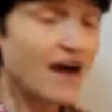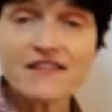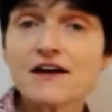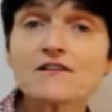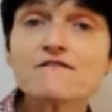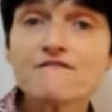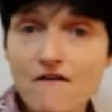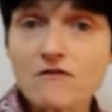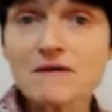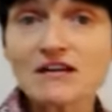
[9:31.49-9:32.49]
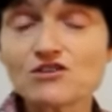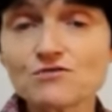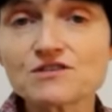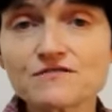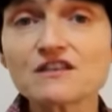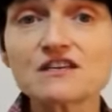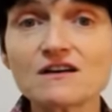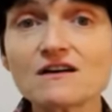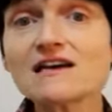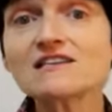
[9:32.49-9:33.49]
And the other very big news of the
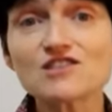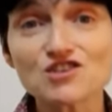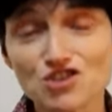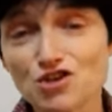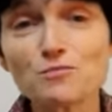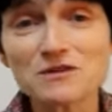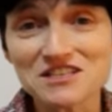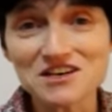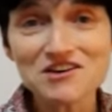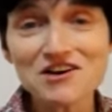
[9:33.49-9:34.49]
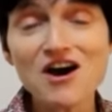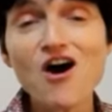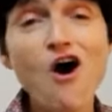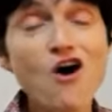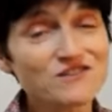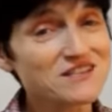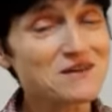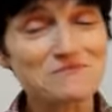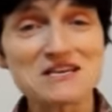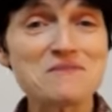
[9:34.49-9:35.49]
year is that Jupiter, on
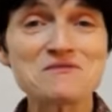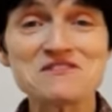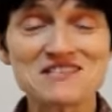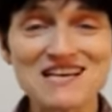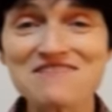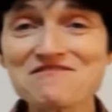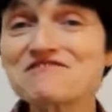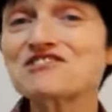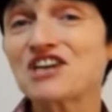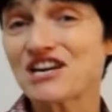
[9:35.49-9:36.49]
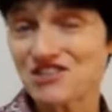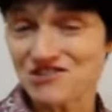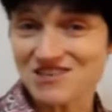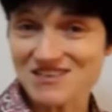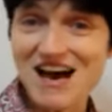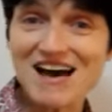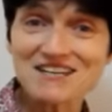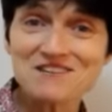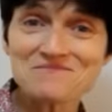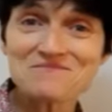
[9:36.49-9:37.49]
September the 10th, changes
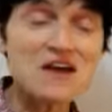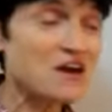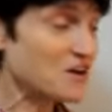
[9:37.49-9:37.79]
sign,